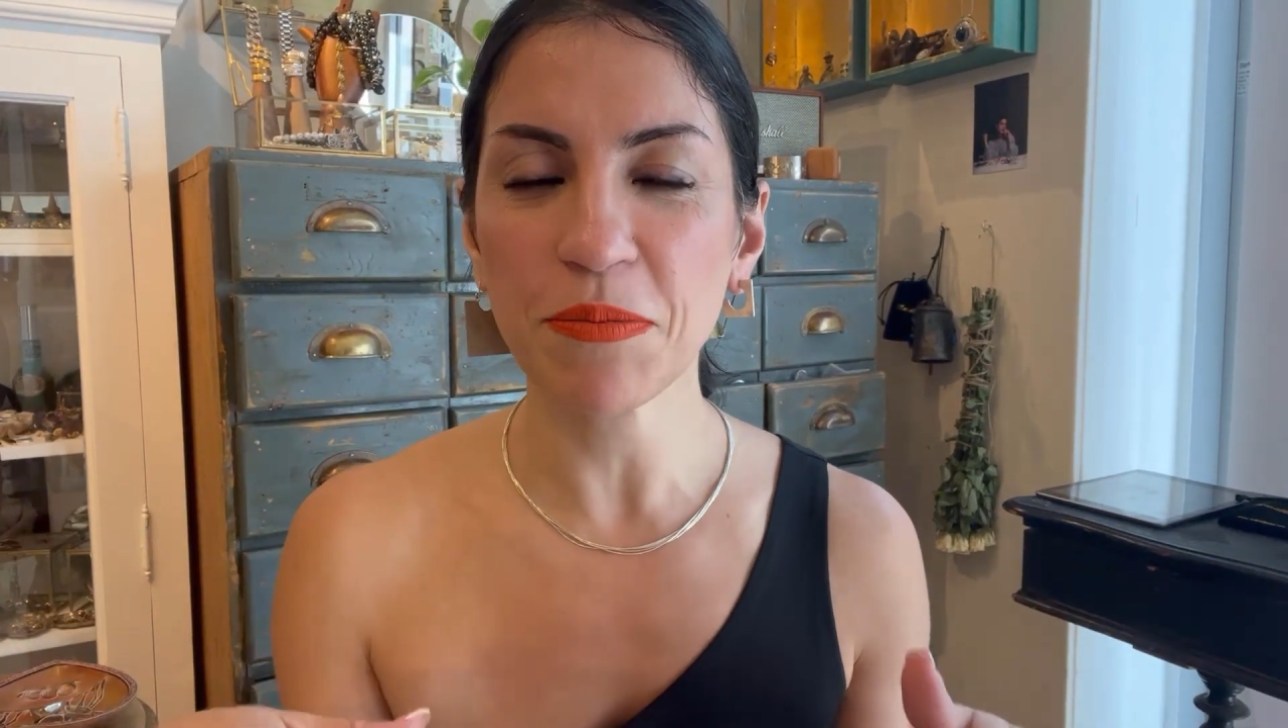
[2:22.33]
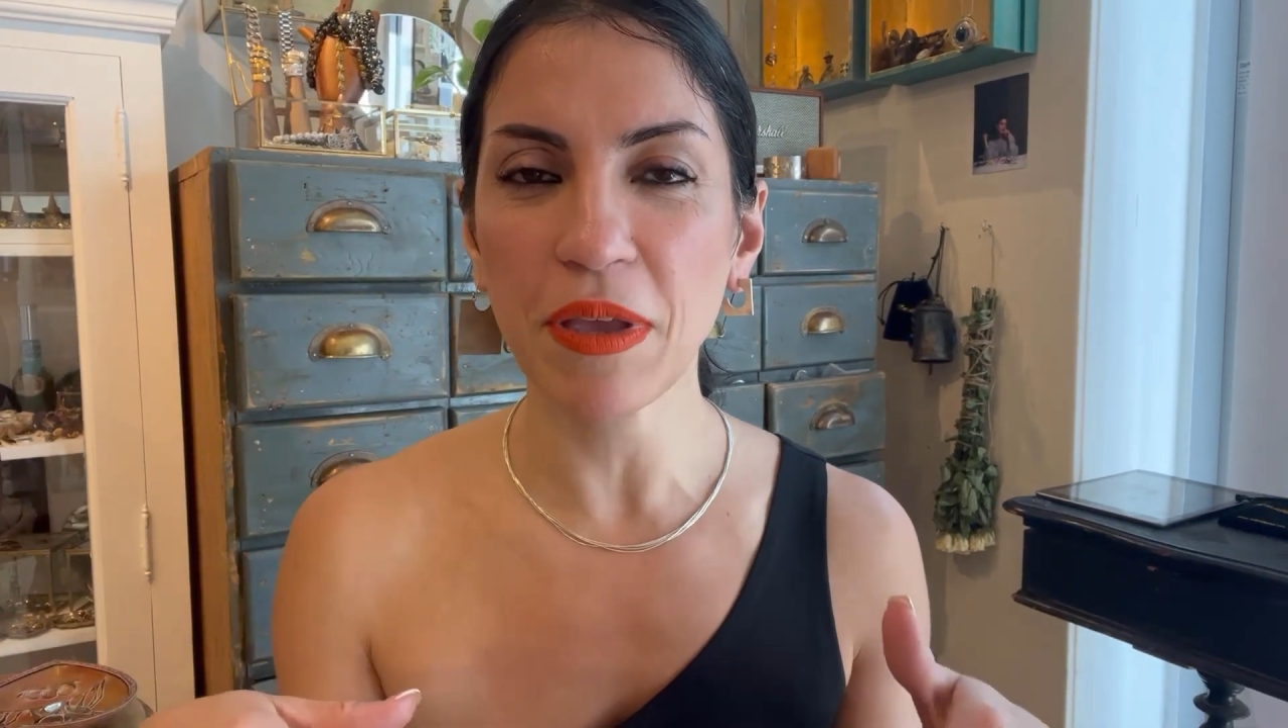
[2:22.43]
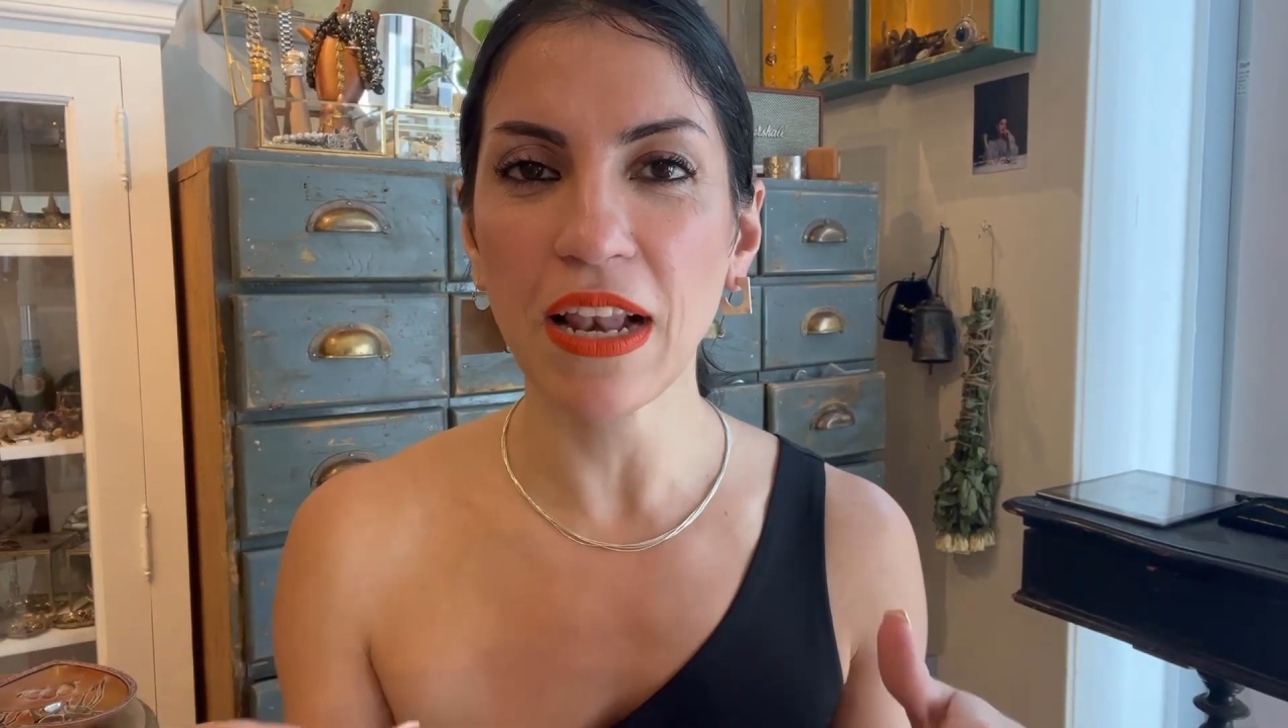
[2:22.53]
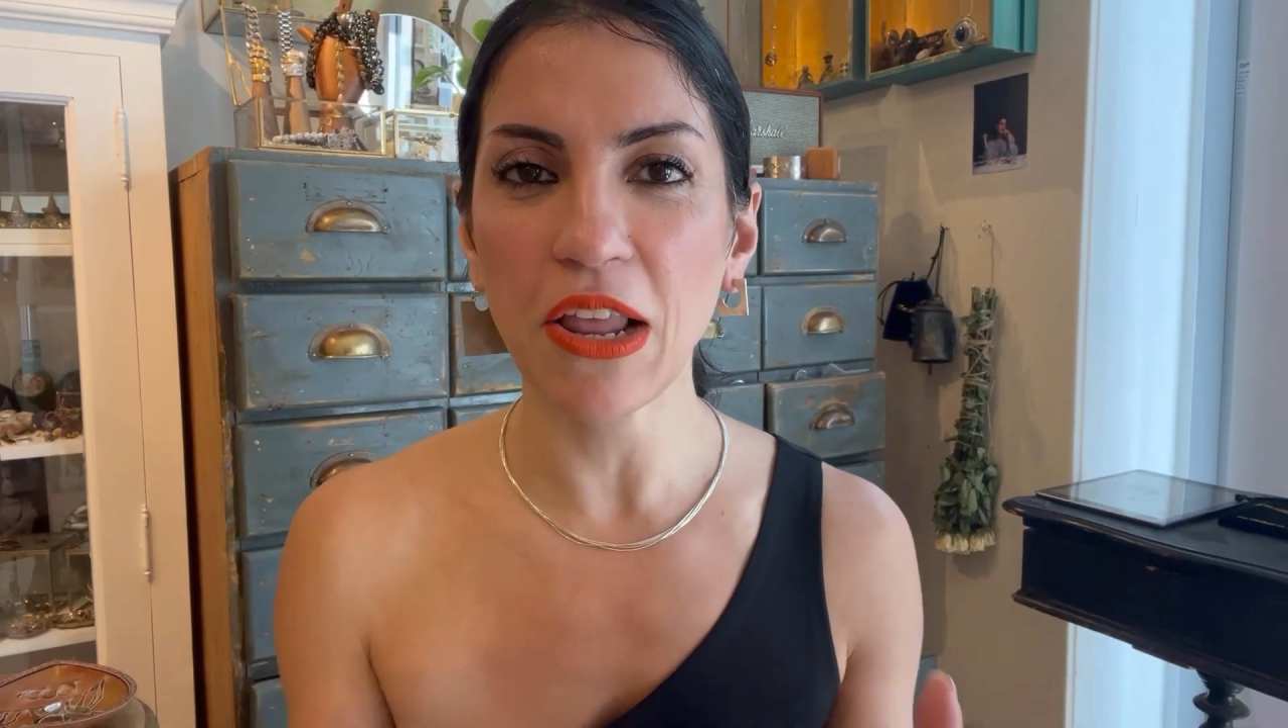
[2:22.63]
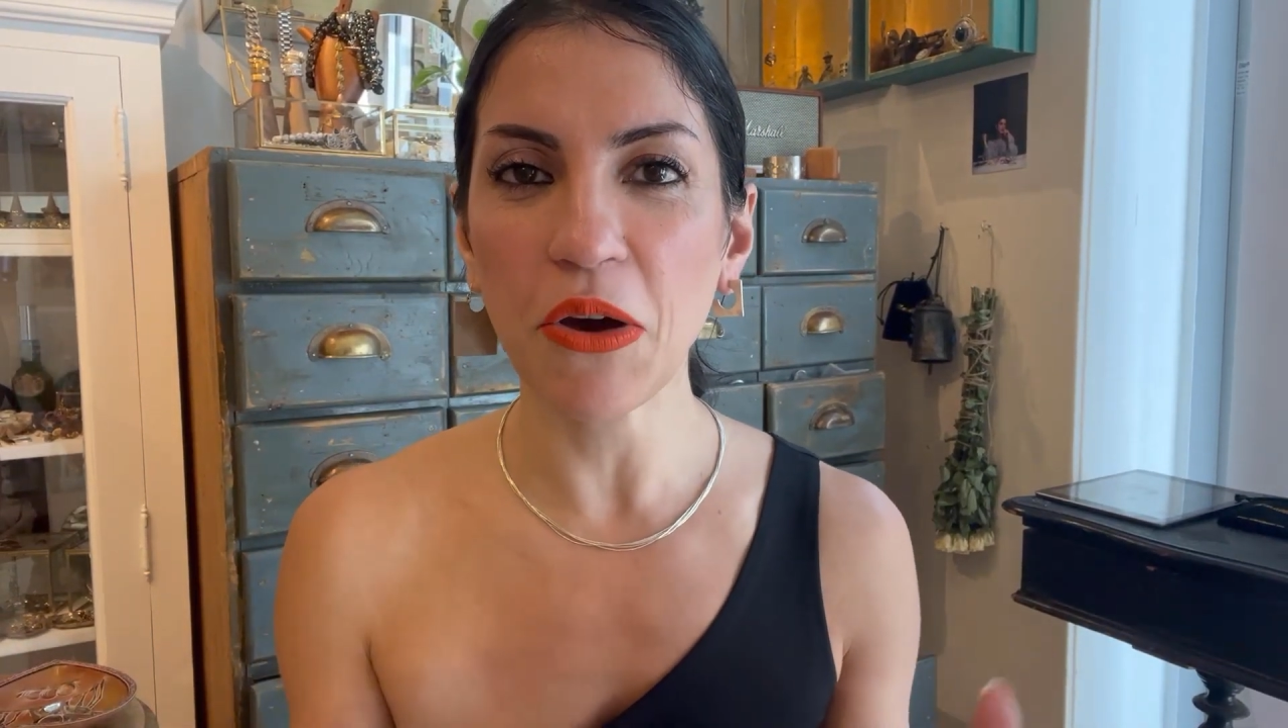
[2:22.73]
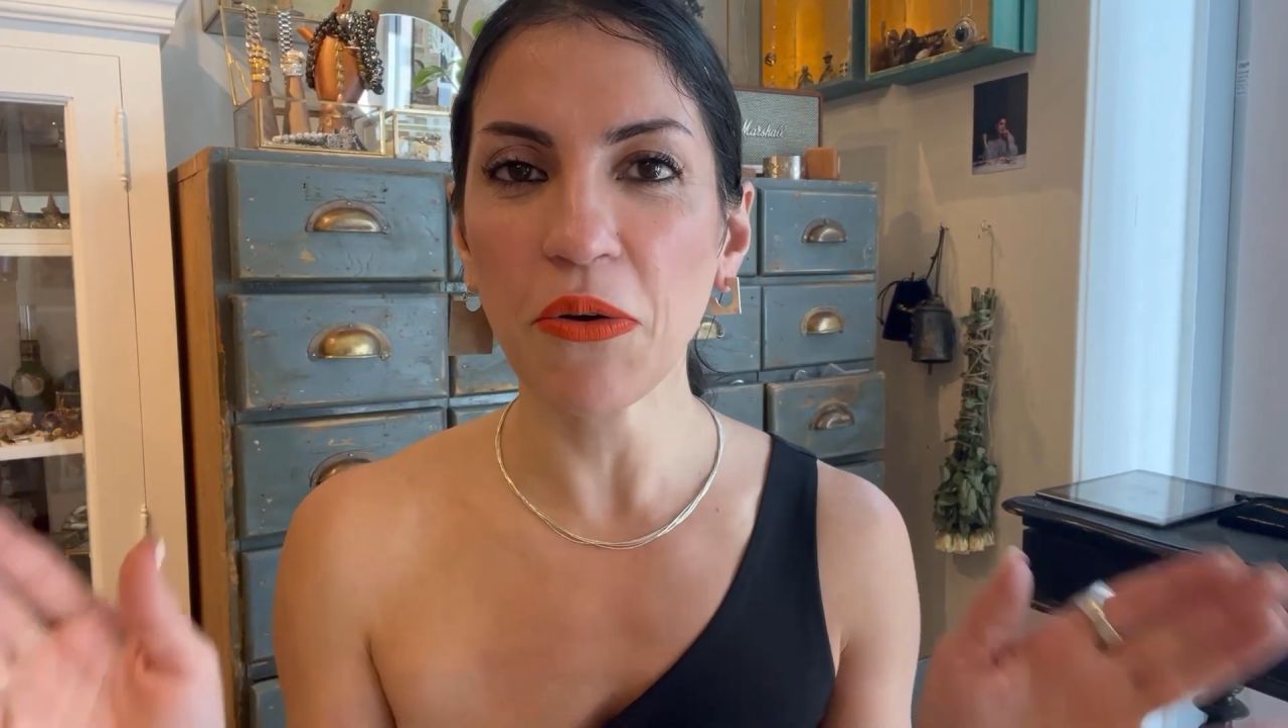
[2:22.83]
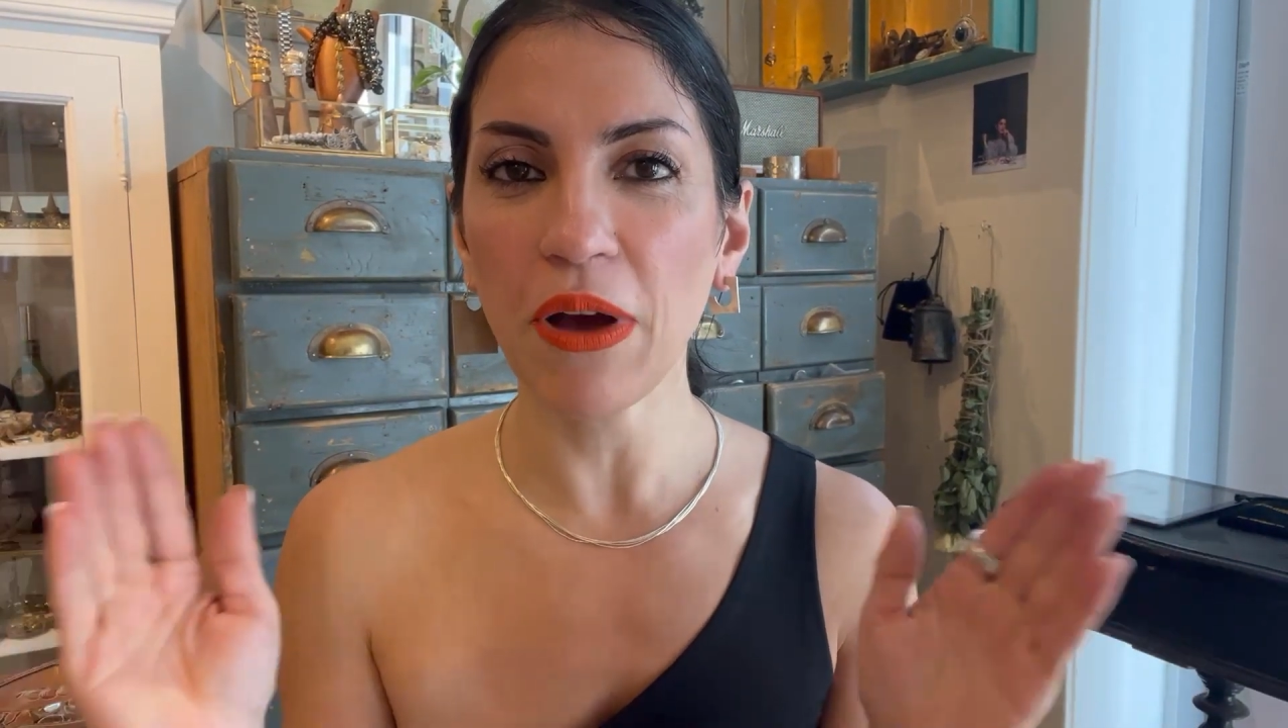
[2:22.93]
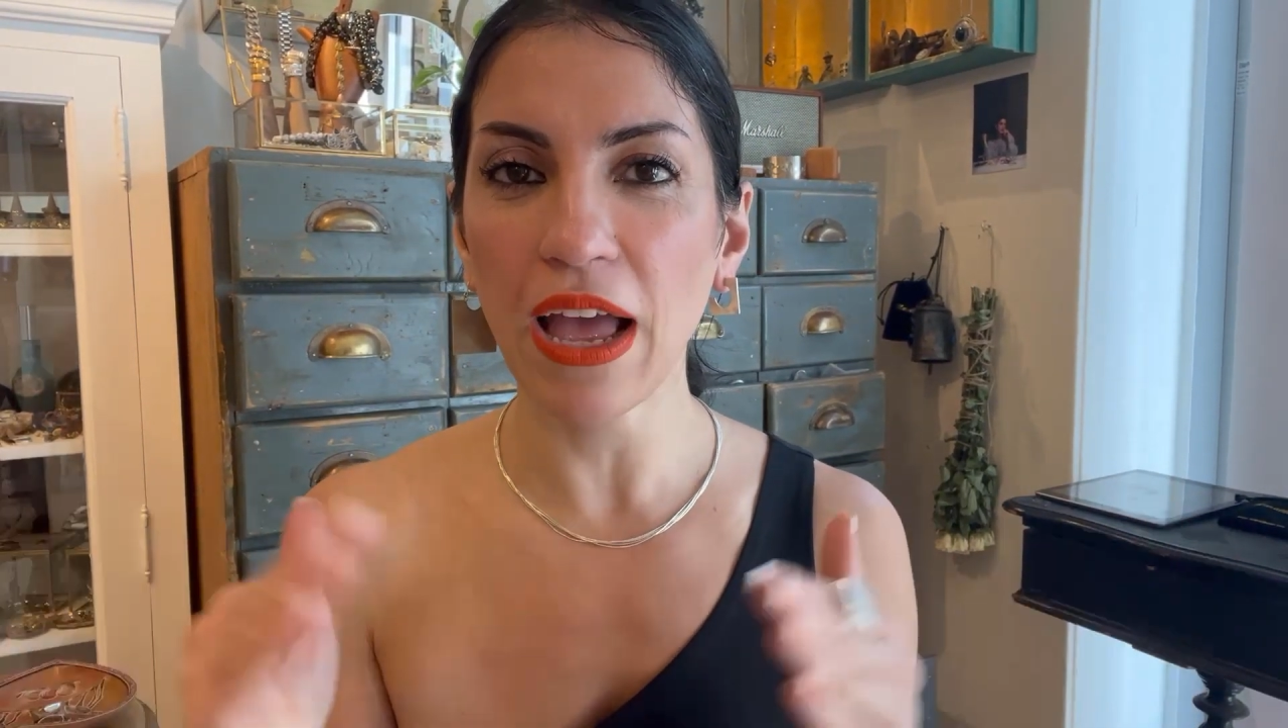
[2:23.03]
below,